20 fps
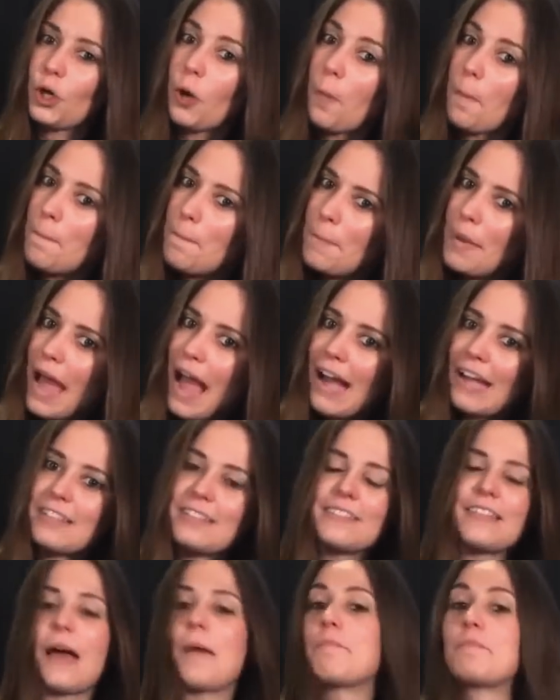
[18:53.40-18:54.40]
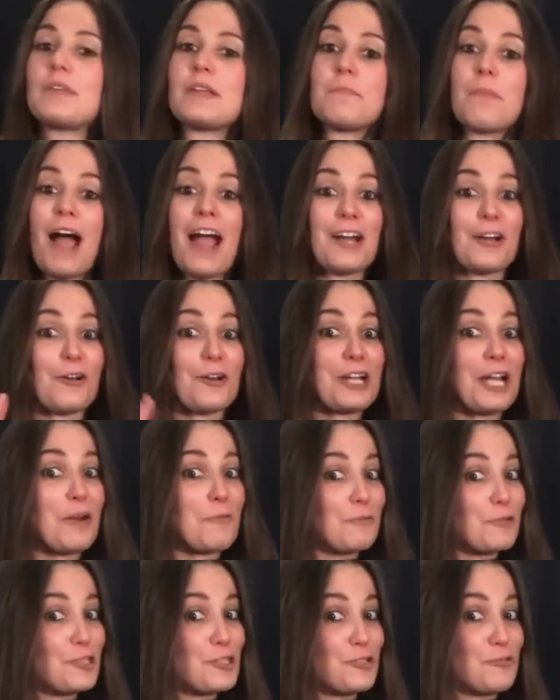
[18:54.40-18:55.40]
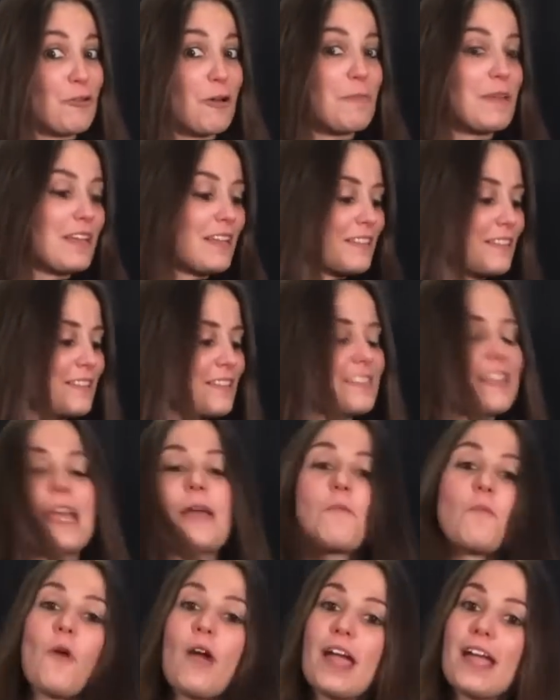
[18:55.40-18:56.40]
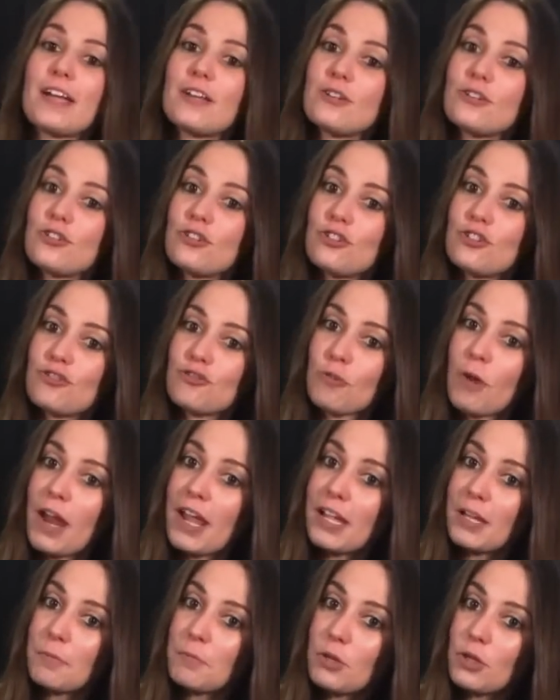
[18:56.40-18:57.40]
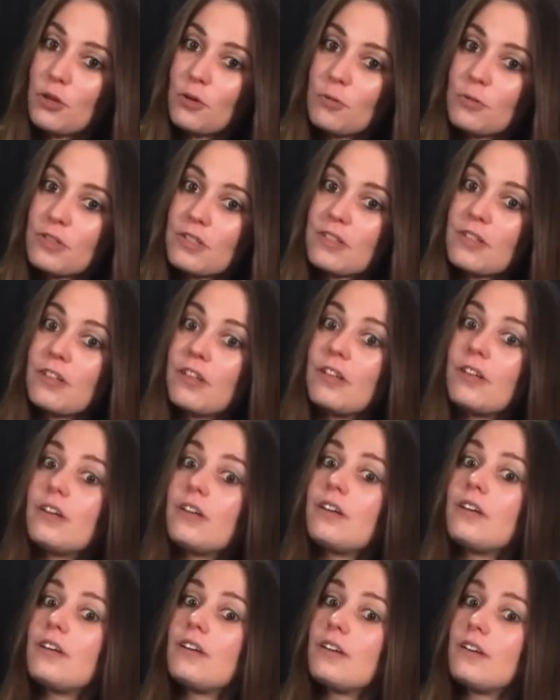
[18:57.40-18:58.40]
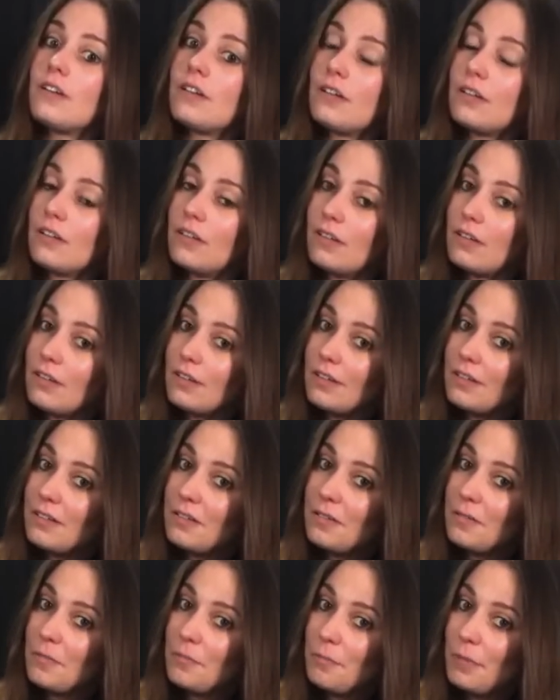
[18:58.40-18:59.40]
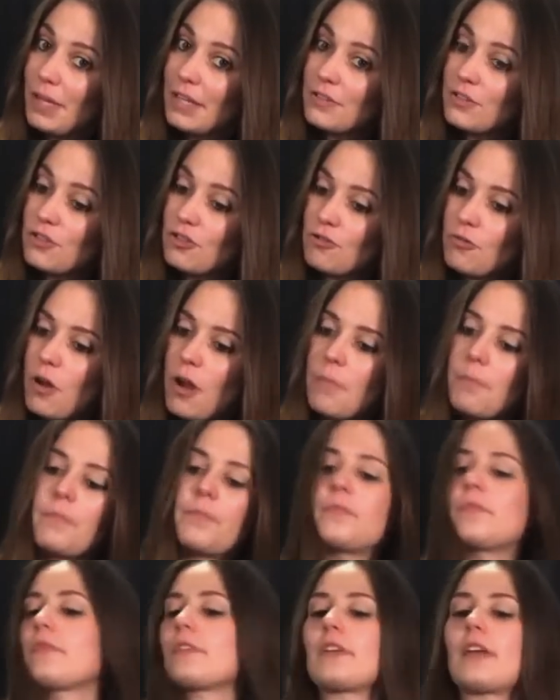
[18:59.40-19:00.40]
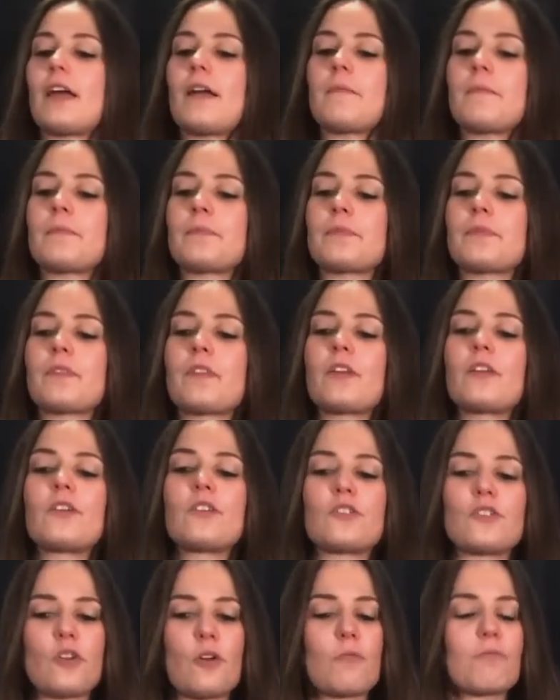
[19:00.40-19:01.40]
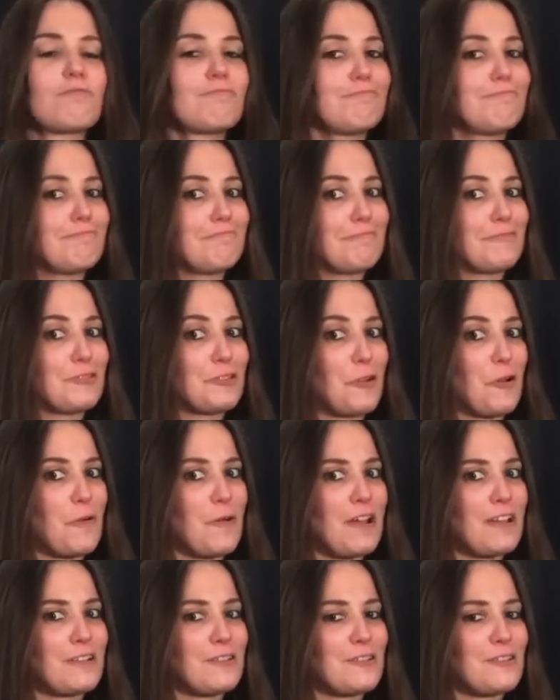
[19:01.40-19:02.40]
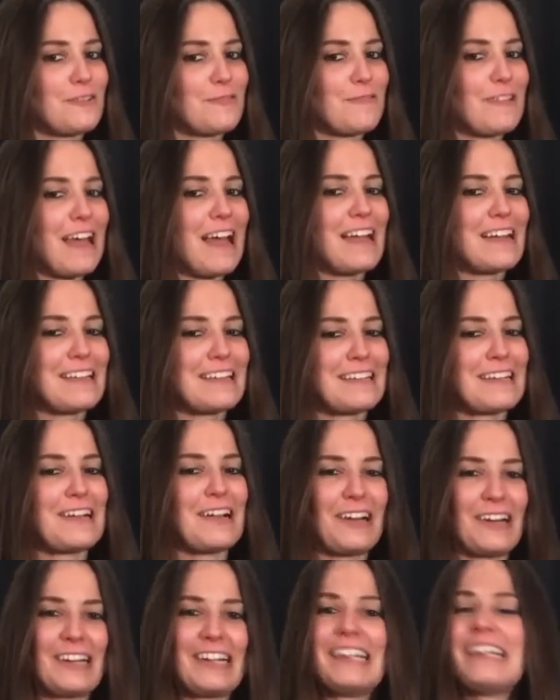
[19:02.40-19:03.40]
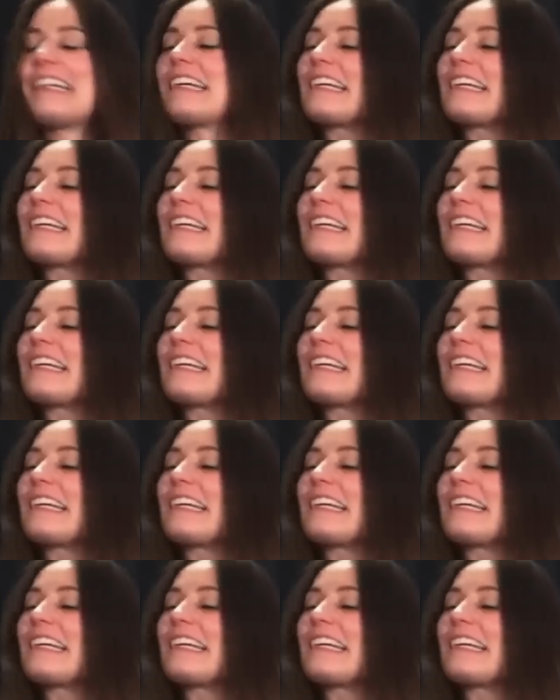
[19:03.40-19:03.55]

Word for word: go back to that B minor. Again, we're strumming it the same way. Strike, mute, bass strum, okay? So let's go ahead and do that here.